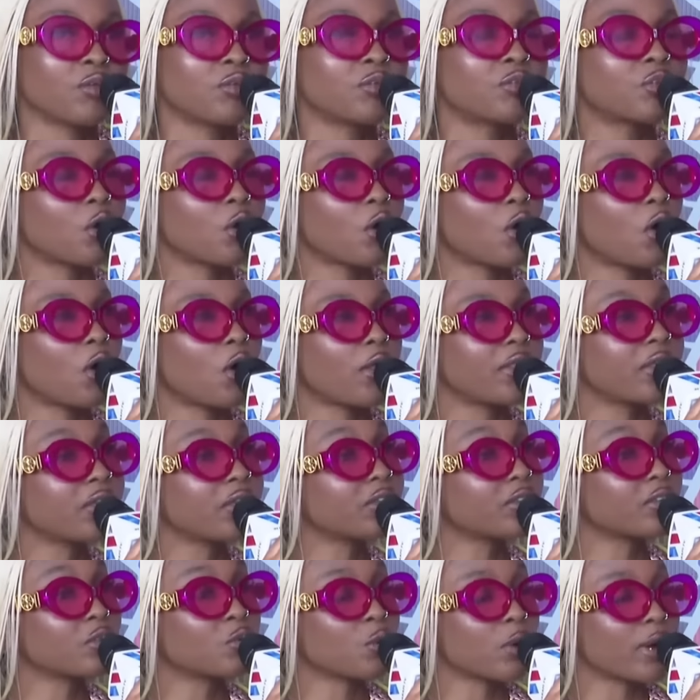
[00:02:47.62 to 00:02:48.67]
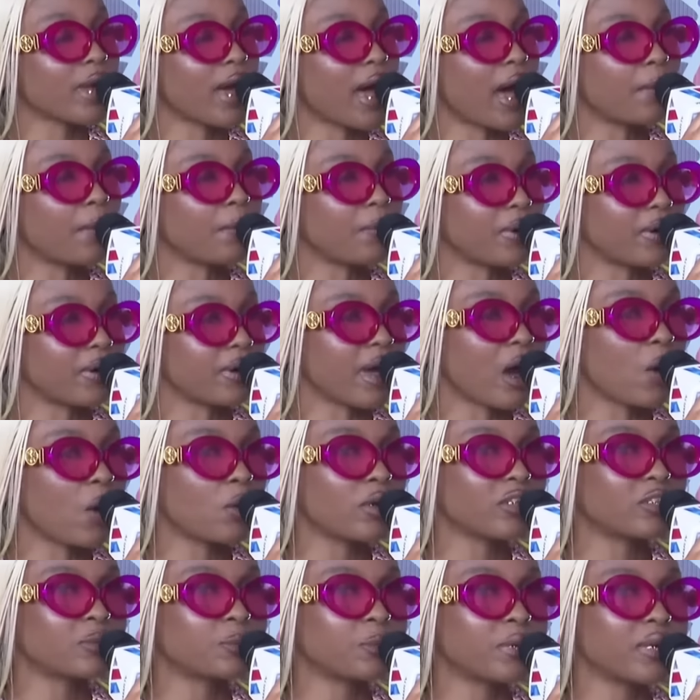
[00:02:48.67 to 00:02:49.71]
So this is what happened. I
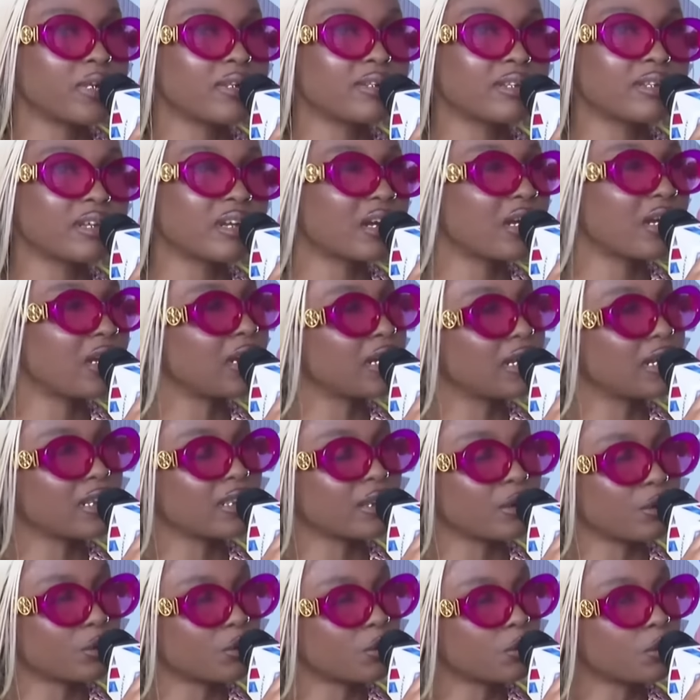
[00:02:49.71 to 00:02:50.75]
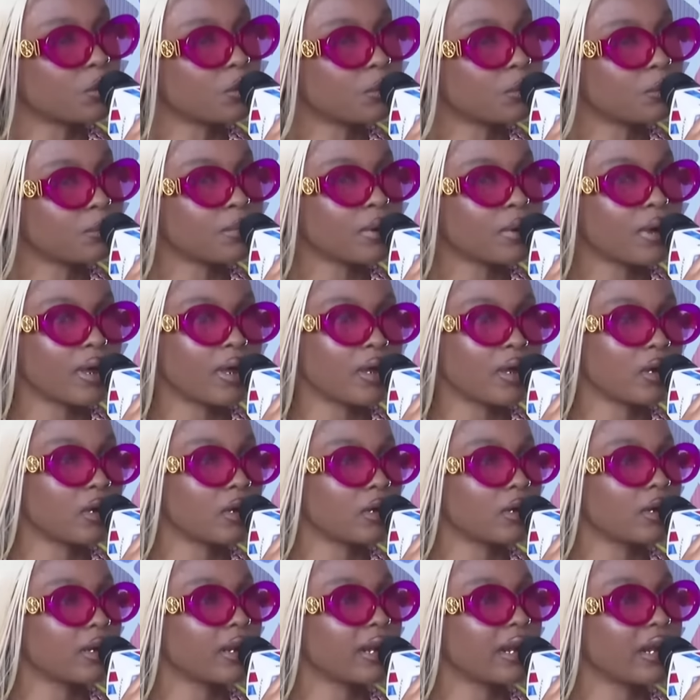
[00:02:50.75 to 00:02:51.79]
was busy cleaning the room
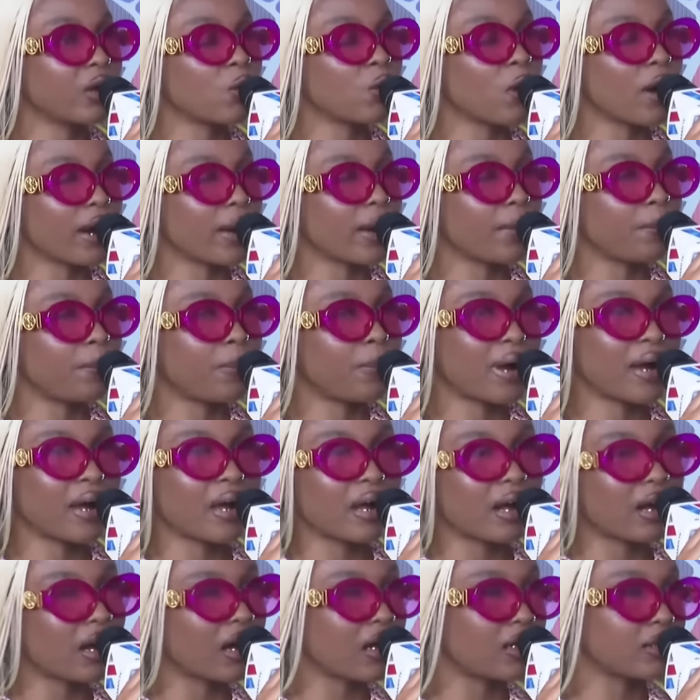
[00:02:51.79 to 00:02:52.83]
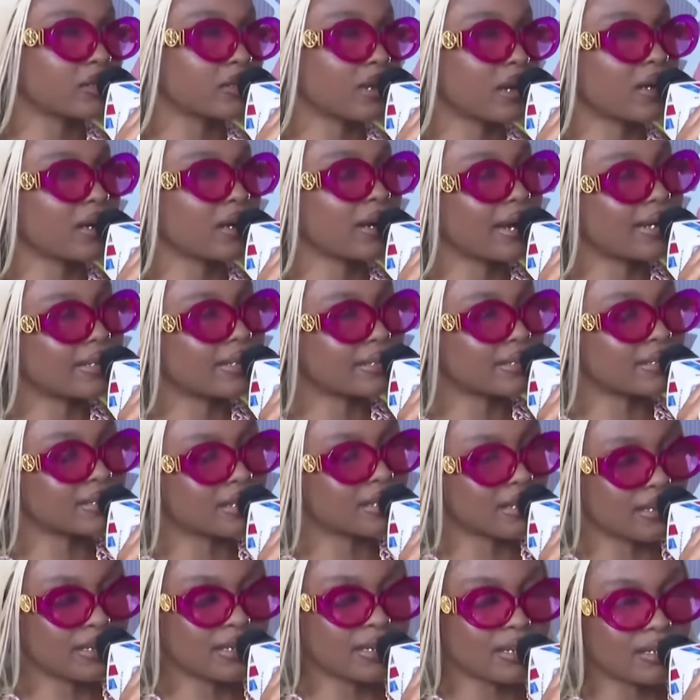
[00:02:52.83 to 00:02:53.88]
and nilikuwa napanga sunglasses
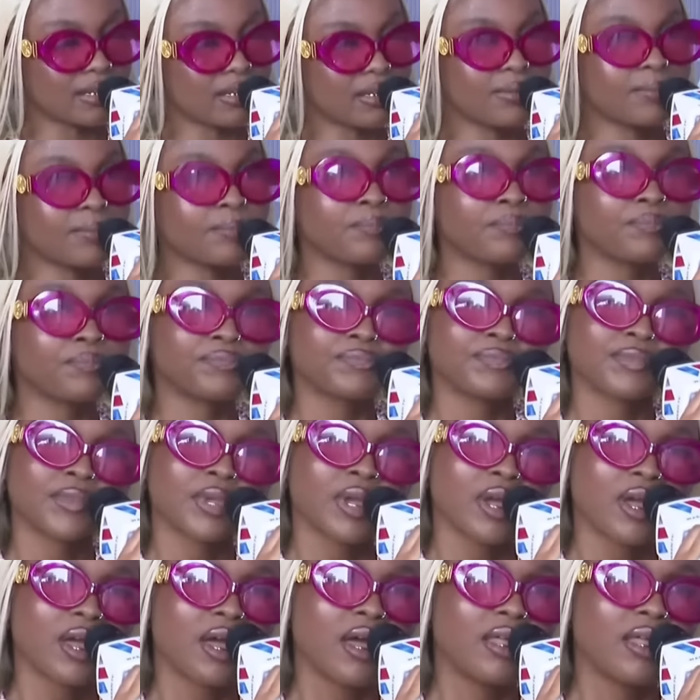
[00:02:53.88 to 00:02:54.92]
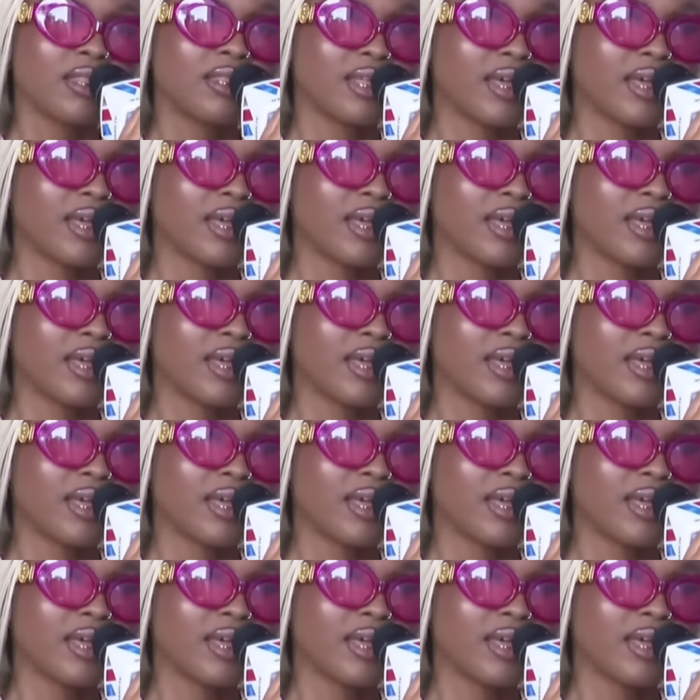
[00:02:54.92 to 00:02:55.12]
na nini na nini. And